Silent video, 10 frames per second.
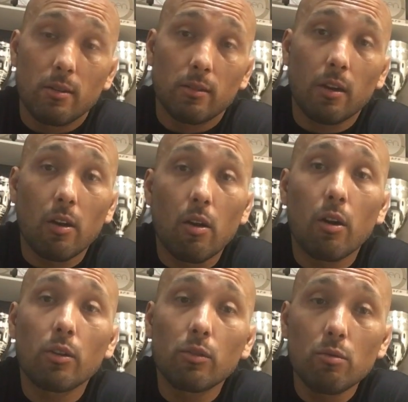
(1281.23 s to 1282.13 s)
It's kind of
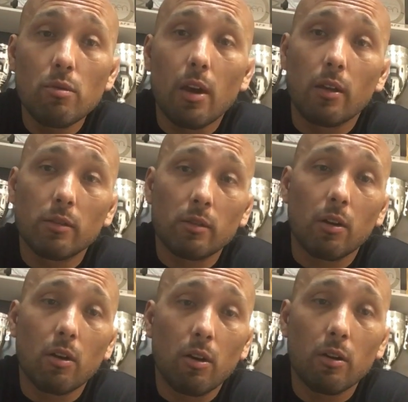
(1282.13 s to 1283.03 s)
hard to do that. It's
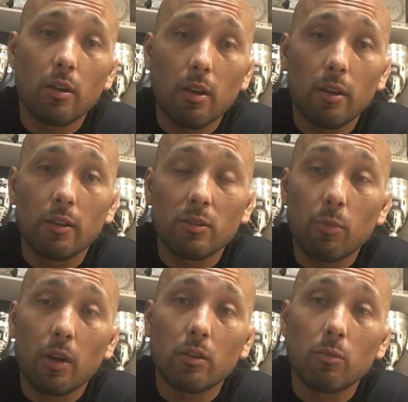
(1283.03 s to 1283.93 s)
kind of hard to
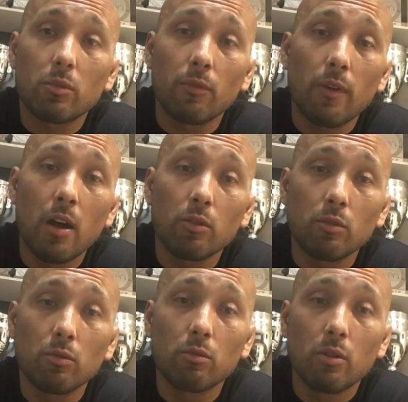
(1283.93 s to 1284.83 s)
expect them to follow
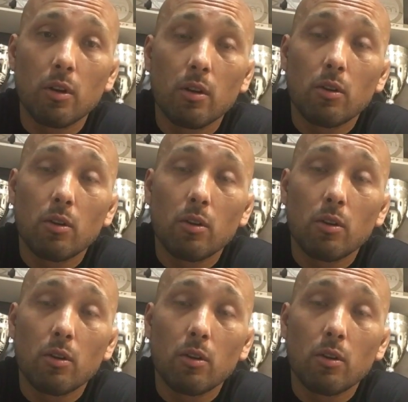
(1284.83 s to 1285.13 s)
you